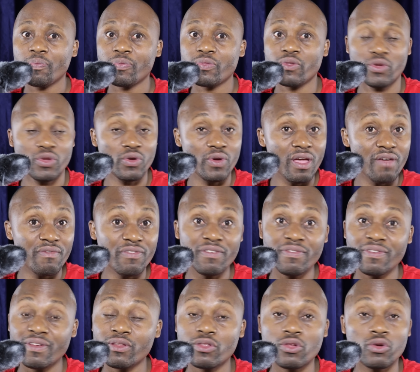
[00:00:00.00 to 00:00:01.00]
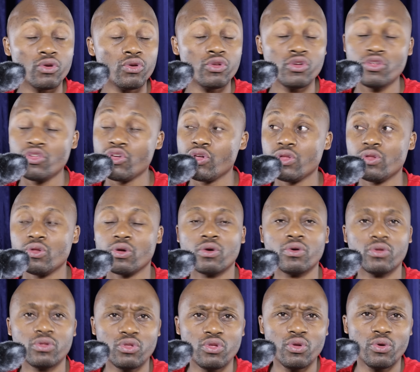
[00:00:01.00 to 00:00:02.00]
Do you have even do you look
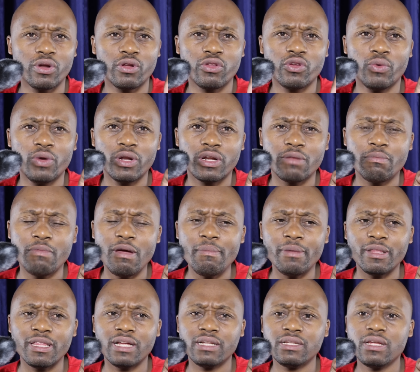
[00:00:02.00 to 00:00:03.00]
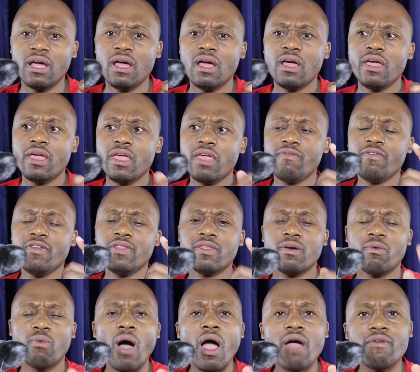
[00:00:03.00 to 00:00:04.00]
you will remember that even
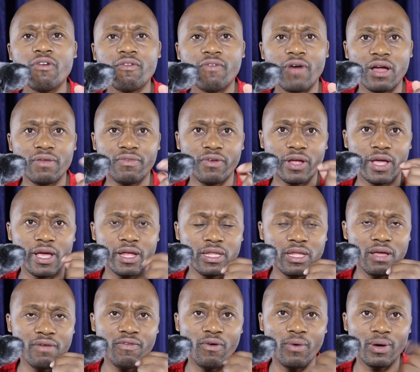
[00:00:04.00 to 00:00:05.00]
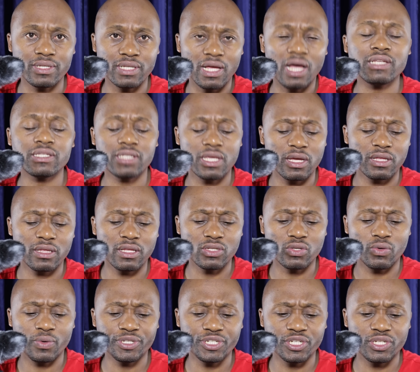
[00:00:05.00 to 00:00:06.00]
the wife of Advocate therefore was asking
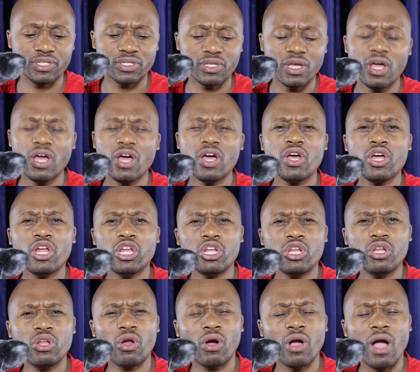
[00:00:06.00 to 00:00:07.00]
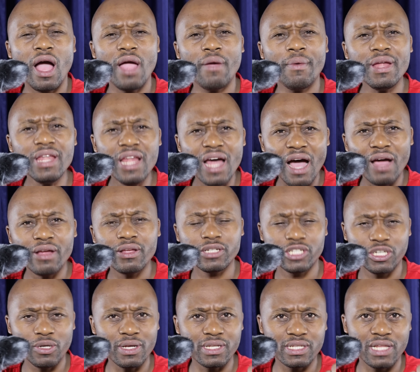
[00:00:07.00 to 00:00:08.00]
this question. Look, I wanna
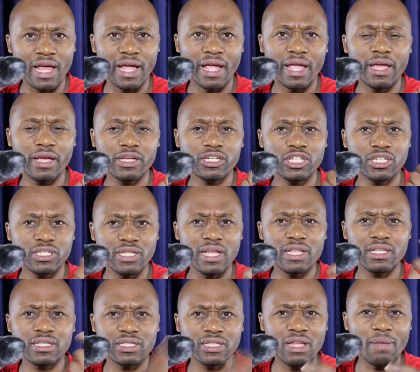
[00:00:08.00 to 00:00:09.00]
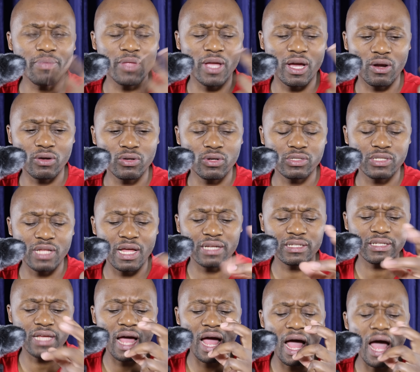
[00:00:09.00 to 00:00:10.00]
she was like she said something along those
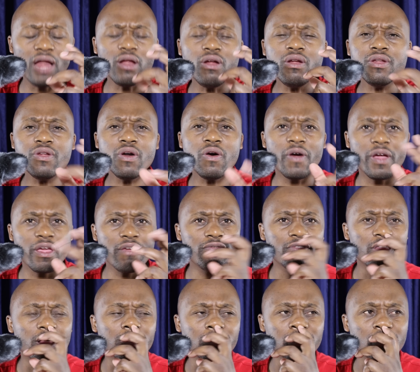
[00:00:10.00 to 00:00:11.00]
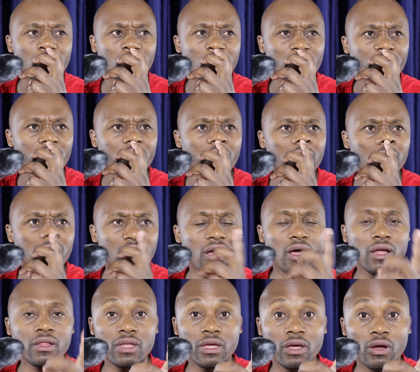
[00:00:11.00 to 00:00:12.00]
lines. I don't know if
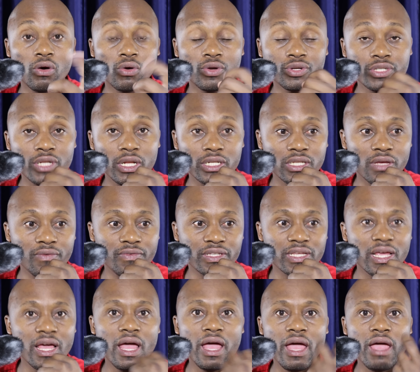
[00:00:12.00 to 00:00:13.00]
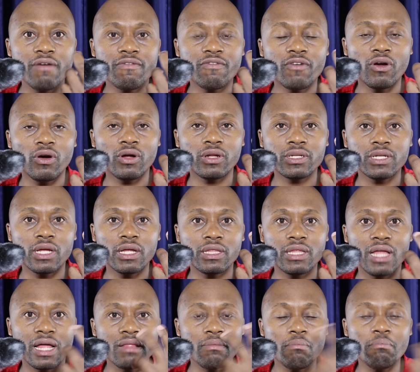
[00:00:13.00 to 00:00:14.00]
the correctional service have got
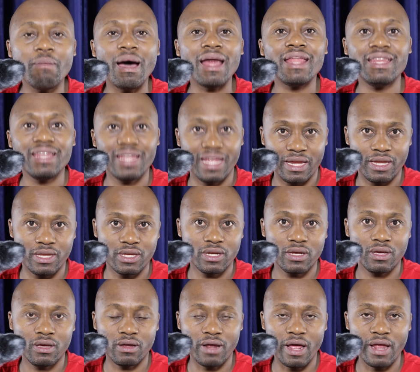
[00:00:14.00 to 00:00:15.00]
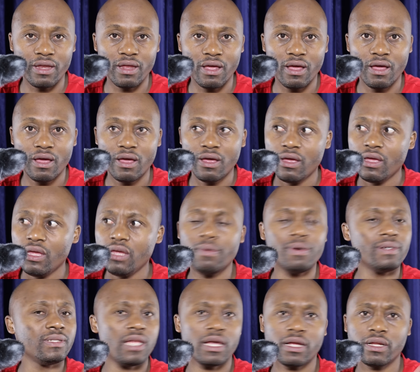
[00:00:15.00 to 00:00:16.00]
that mandate, right? She
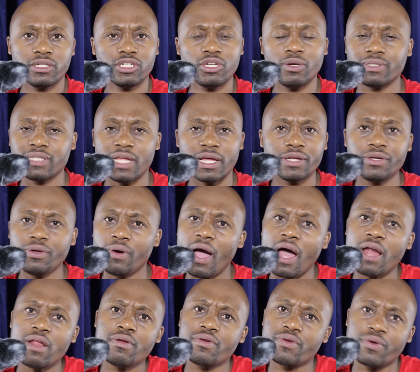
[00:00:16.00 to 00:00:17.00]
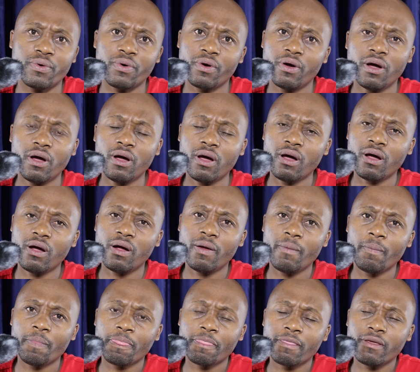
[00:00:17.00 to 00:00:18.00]
was like, no, I don't know.
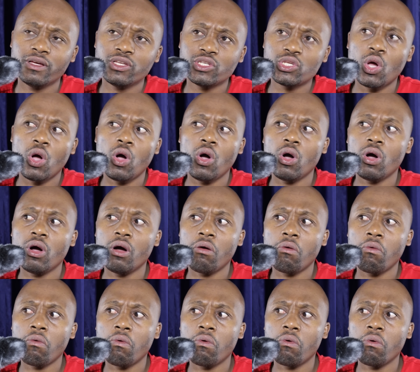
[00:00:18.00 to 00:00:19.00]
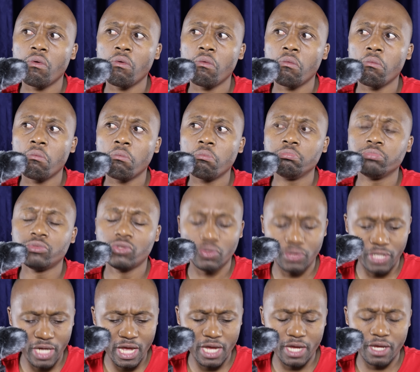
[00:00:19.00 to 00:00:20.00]
So
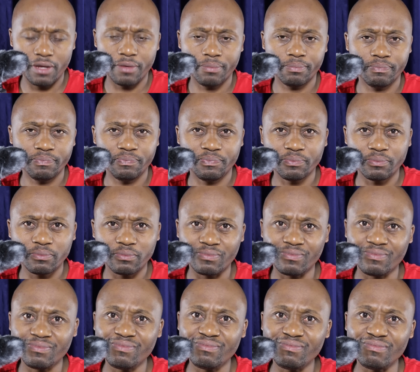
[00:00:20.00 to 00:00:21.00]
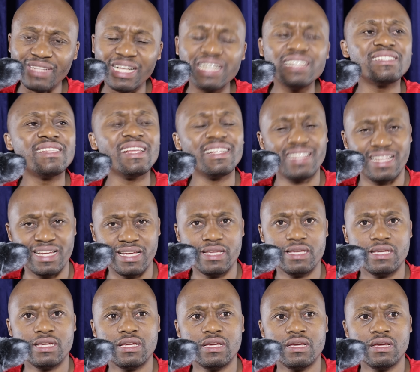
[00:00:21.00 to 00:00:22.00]
today is the
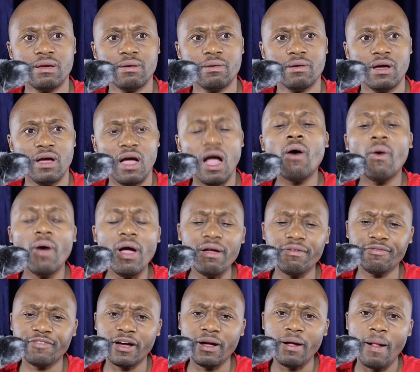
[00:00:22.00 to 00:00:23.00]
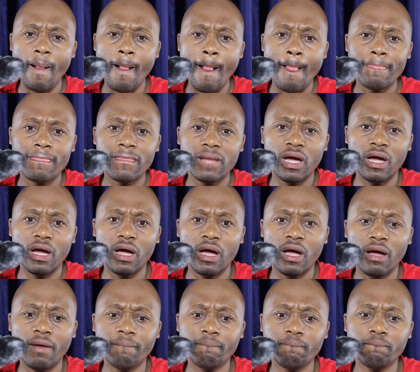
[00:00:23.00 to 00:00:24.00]
day. However,
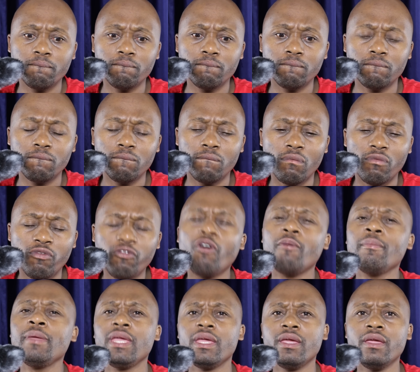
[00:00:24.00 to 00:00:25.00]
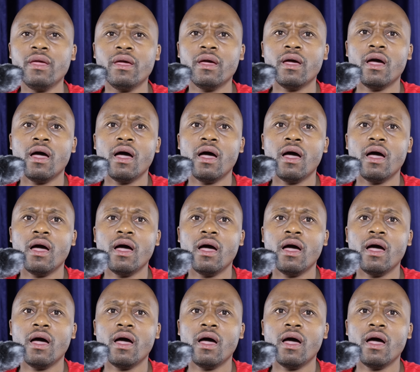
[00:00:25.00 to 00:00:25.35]
for me,